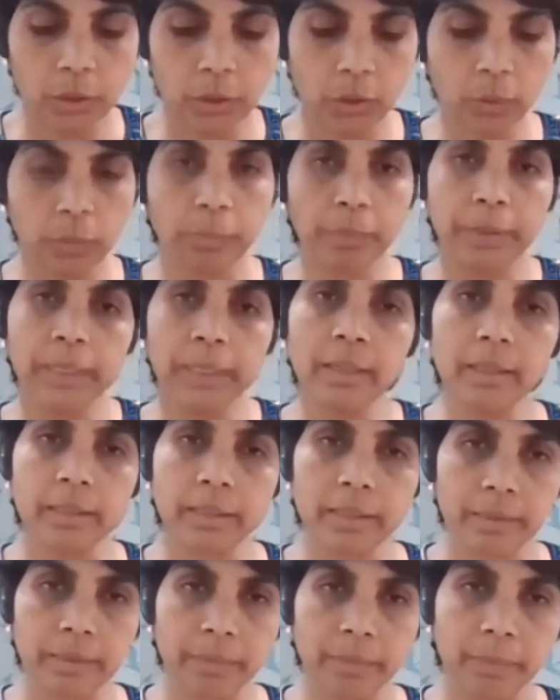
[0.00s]
to
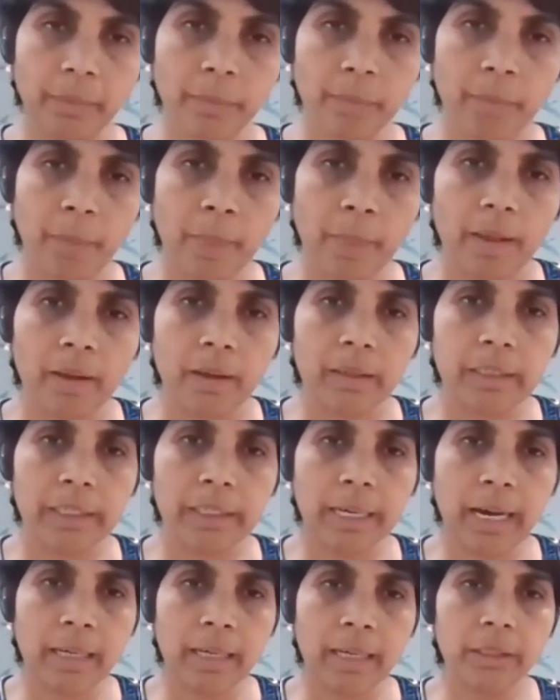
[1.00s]
build
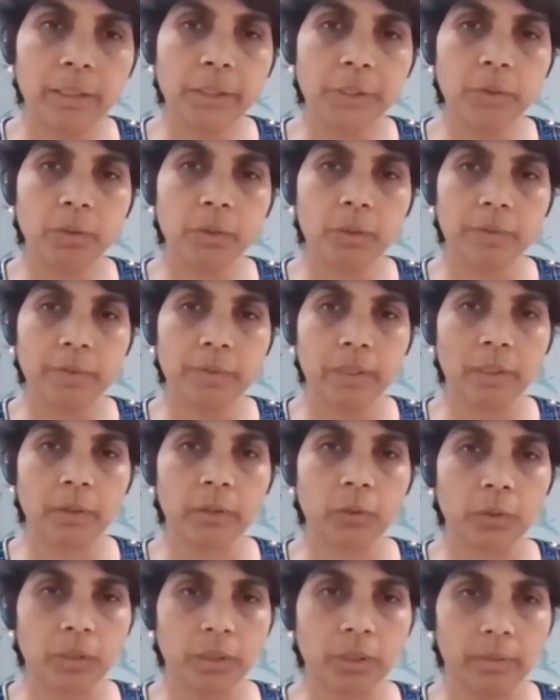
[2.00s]
the attitude of
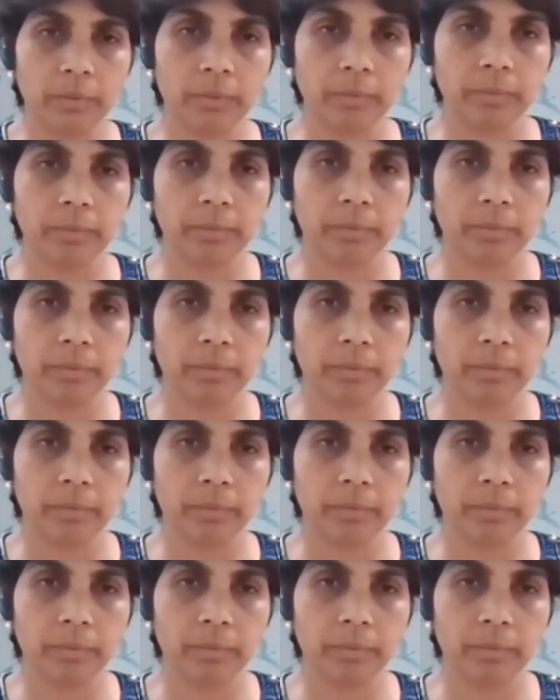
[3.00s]
Santosha,